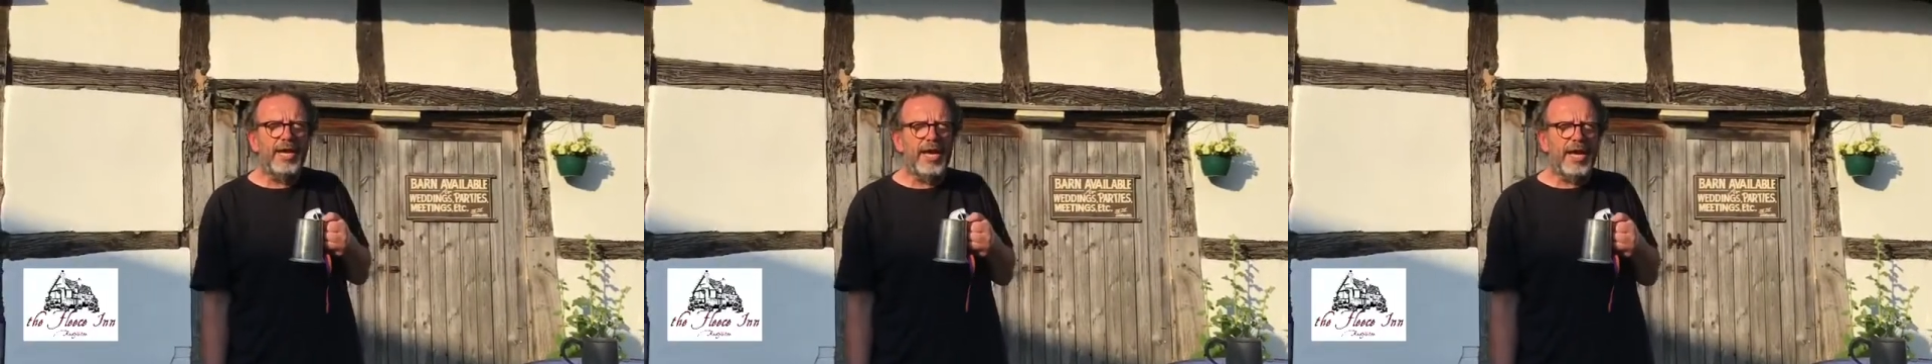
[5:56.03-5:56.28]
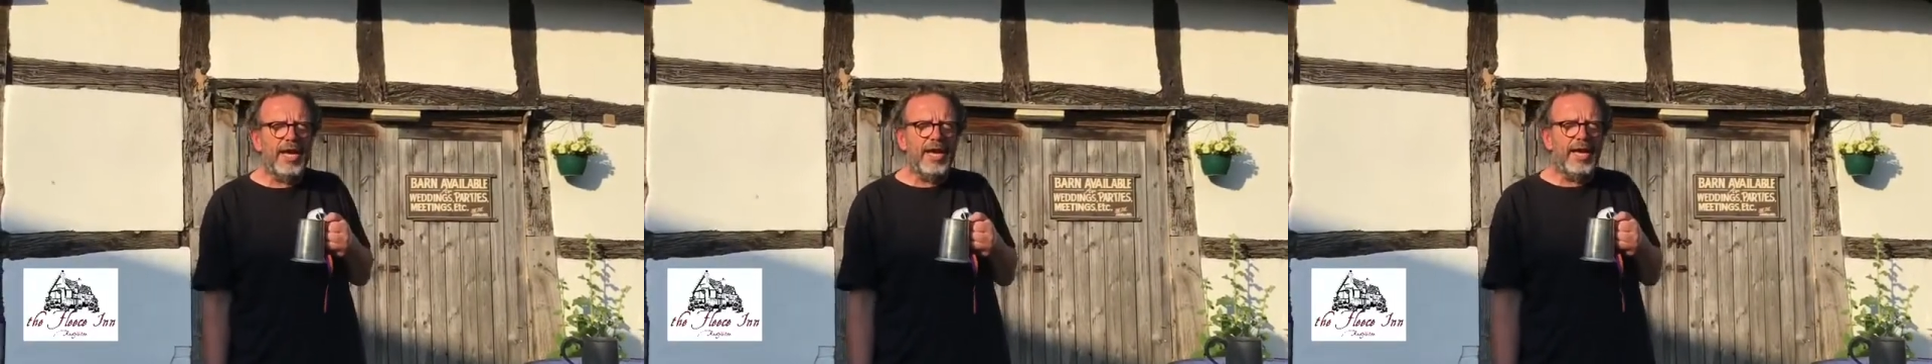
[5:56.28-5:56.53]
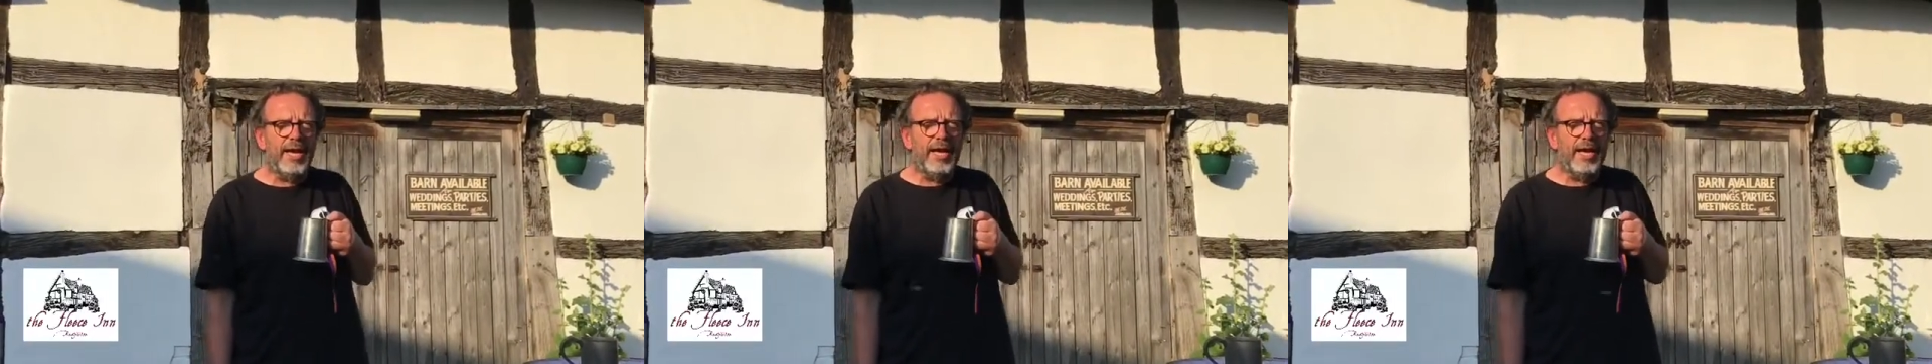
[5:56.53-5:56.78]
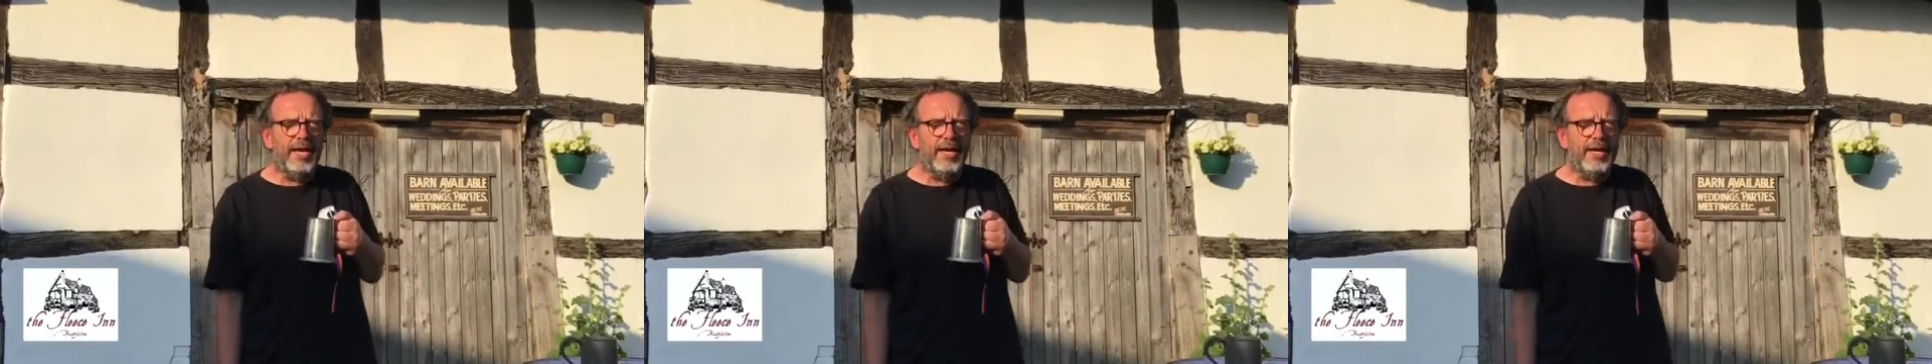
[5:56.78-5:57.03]

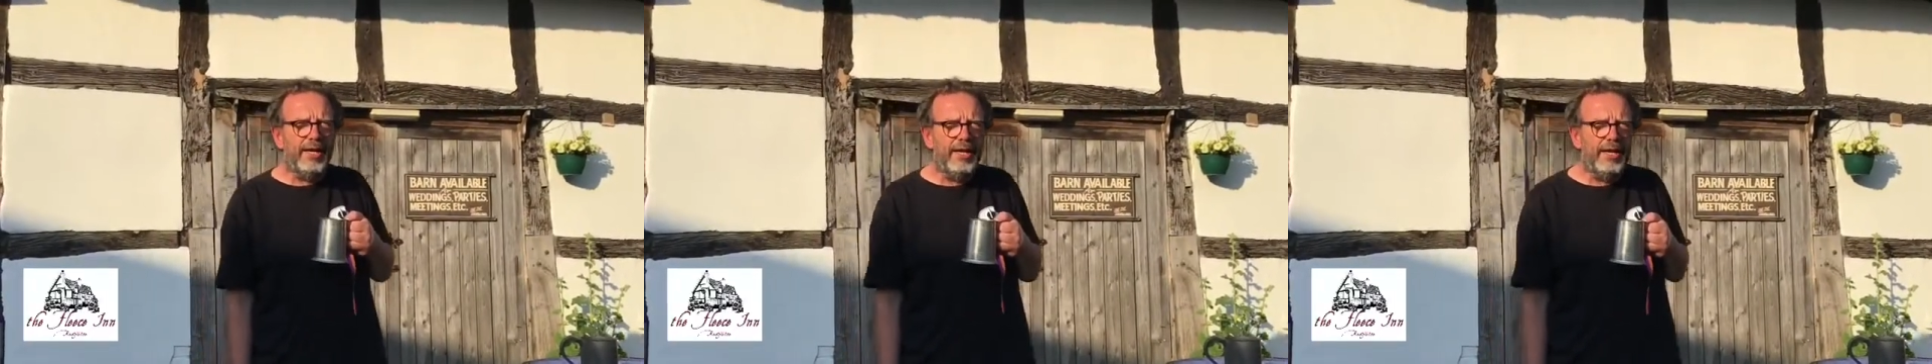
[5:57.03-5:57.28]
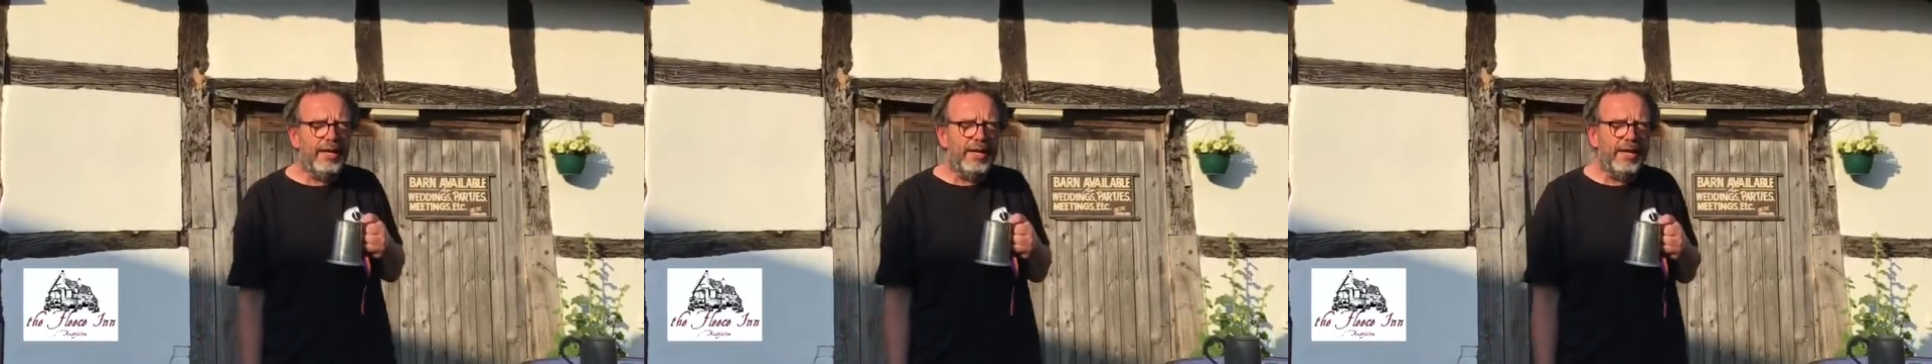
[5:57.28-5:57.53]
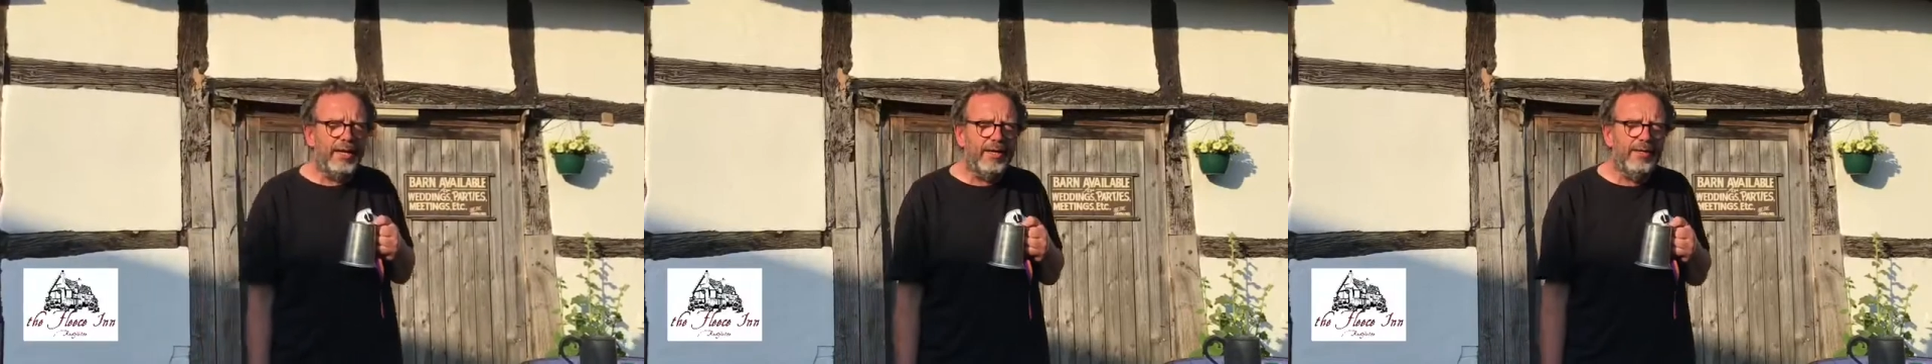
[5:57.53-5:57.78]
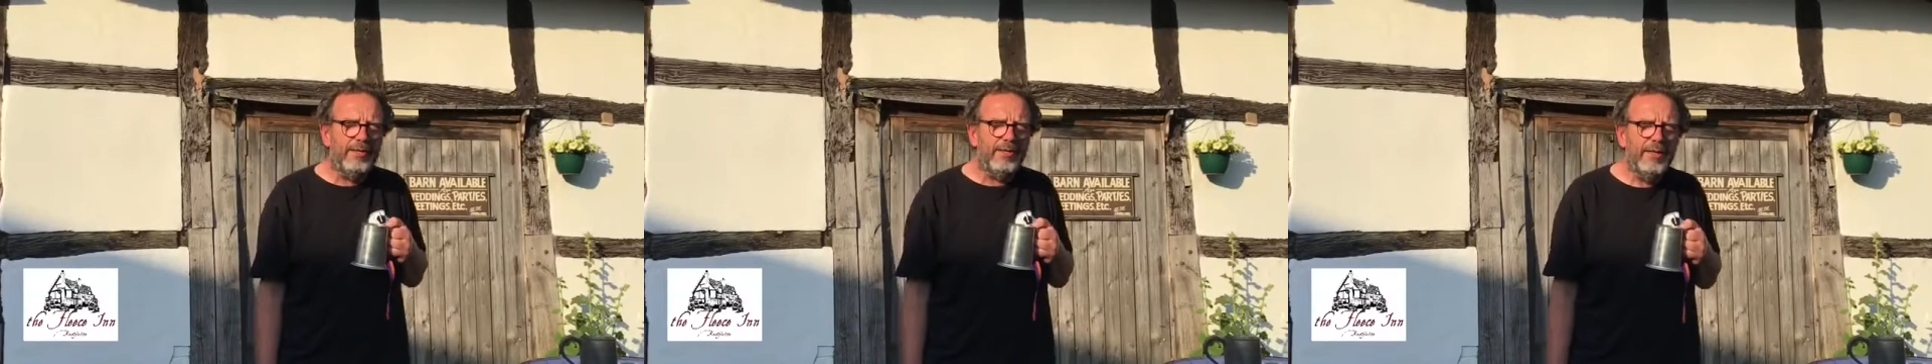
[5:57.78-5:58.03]

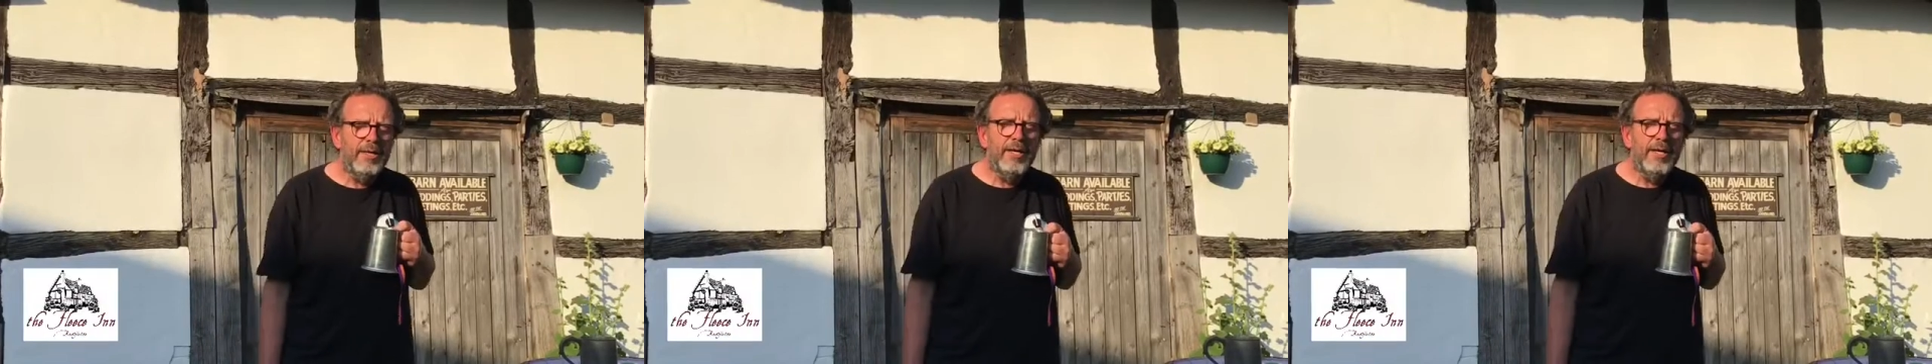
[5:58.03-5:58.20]
ale.